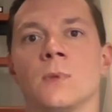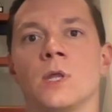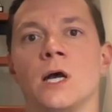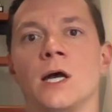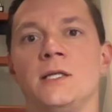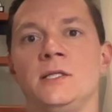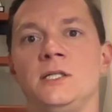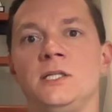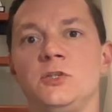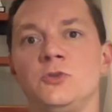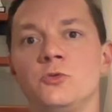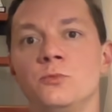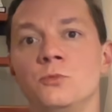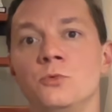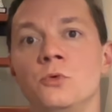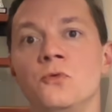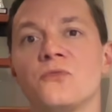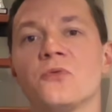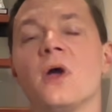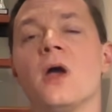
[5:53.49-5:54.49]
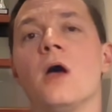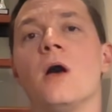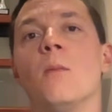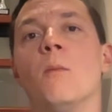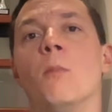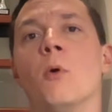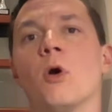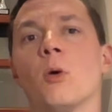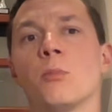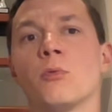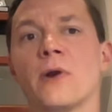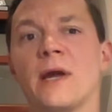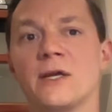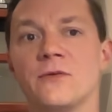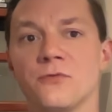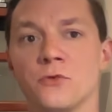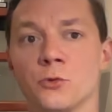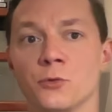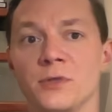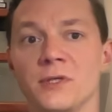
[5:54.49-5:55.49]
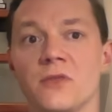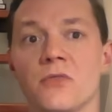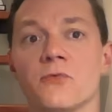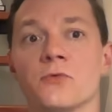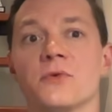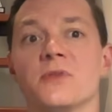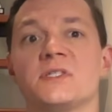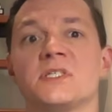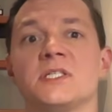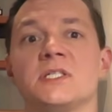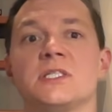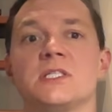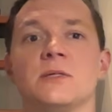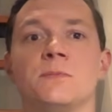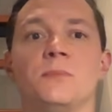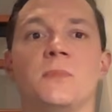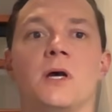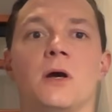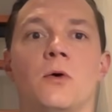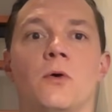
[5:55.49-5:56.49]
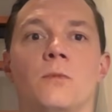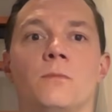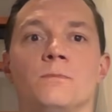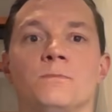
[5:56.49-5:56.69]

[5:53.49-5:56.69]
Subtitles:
I need to move more brake fluid through the system now.